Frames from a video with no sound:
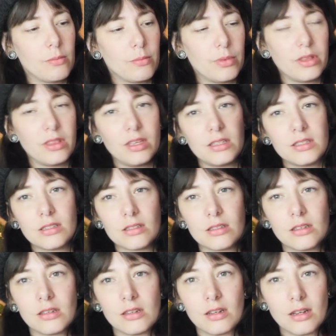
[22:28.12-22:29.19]
But this
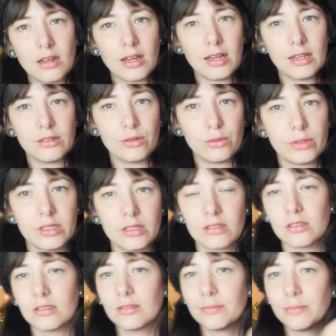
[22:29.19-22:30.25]
handle
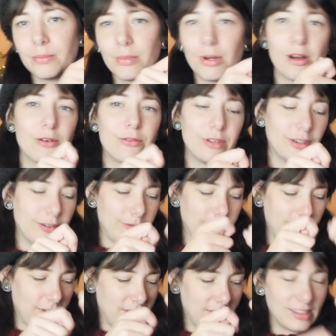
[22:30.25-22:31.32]
is perfect
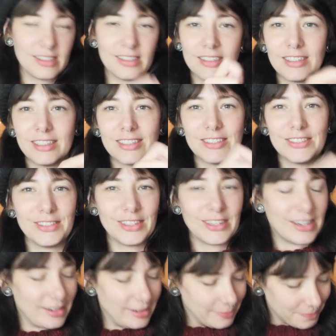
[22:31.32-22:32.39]
for on the
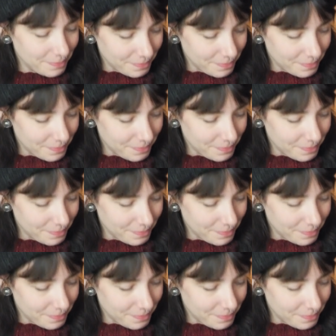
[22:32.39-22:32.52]
go.